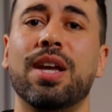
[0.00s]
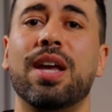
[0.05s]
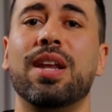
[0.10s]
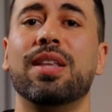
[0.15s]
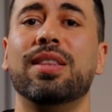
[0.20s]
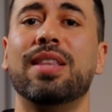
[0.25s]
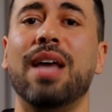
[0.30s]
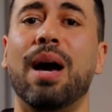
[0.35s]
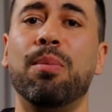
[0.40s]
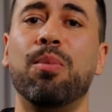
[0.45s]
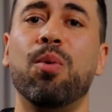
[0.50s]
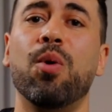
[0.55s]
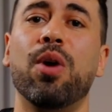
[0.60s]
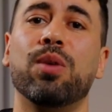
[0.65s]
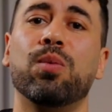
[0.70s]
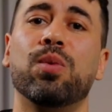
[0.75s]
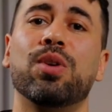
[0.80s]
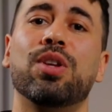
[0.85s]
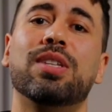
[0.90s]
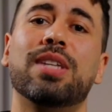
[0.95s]
And at that
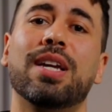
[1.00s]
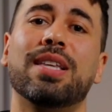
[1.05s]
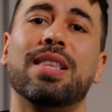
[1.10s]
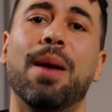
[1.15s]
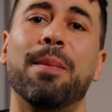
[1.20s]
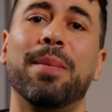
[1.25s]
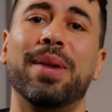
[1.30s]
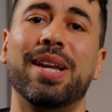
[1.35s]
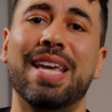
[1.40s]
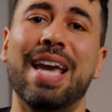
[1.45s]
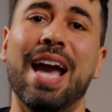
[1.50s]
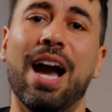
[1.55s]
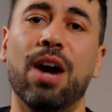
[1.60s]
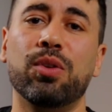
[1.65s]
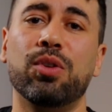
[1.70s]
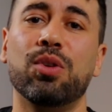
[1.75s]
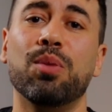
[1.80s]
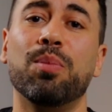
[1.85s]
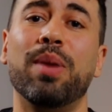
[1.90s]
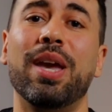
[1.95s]
point, when you take that money
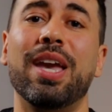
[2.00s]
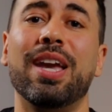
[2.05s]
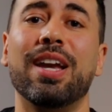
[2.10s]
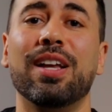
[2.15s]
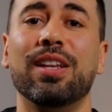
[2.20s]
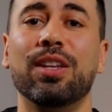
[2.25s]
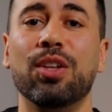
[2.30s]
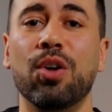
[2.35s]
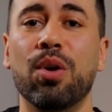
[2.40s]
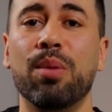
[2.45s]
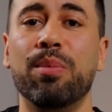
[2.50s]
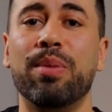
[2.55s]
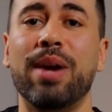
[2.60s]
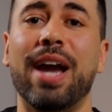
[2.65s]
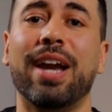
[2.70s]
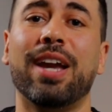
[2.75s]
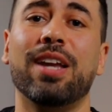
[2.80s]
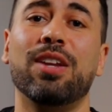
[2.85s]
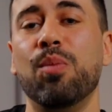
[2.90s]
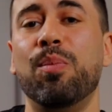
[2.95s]
out, you're paying a lower
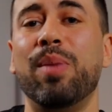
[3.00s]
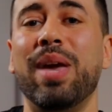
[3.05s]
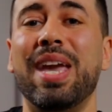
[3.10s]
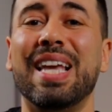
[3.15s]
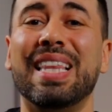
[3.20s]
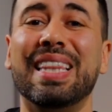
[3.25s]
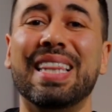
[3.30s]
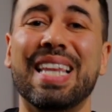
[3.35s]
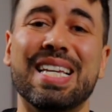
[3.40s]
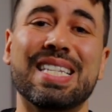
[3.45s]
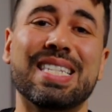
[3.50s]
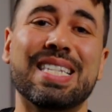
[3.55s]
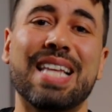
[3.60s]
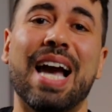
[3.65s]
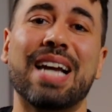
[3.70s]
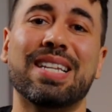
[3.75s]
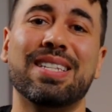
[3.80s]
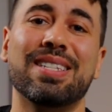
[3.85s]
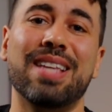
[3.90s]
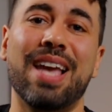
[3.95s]
bracket, you're paying less
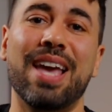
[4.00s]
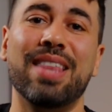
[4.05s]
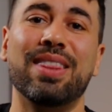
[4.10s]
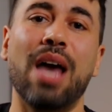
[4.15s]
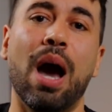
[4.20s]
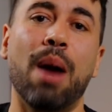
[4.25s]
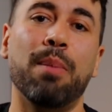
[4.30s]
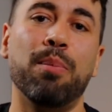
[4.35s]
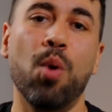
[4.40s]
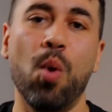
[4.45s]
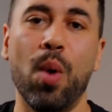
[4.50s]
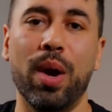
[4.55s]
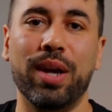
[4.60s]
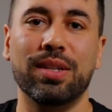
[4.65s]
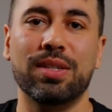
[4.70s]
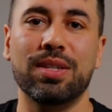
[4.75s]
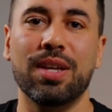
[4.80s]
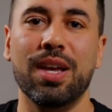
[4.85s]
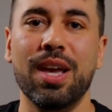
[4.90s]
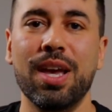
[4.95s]
taxes at that
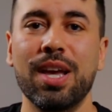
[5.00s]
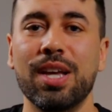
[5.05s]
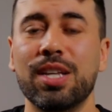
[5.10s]
point.